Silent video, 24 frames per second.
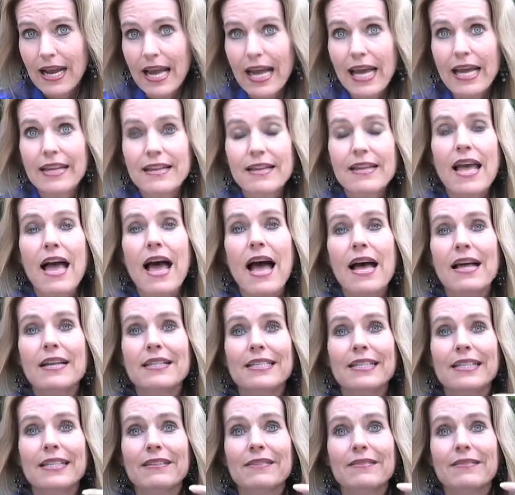And yet
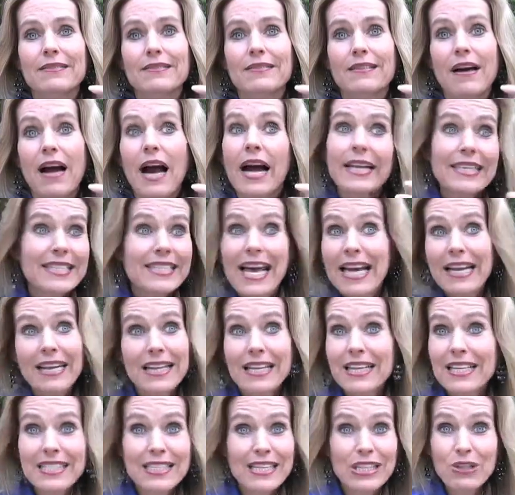I
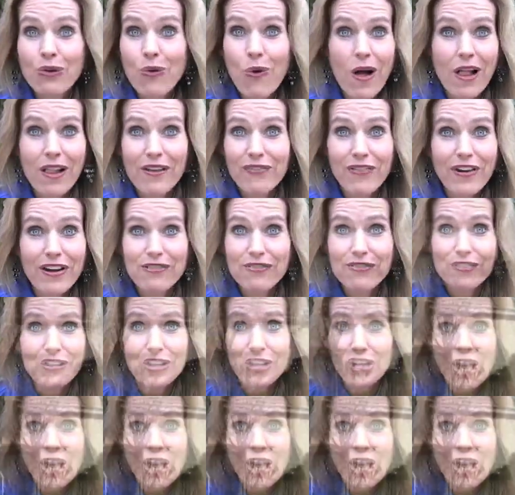technically didn't qualify for the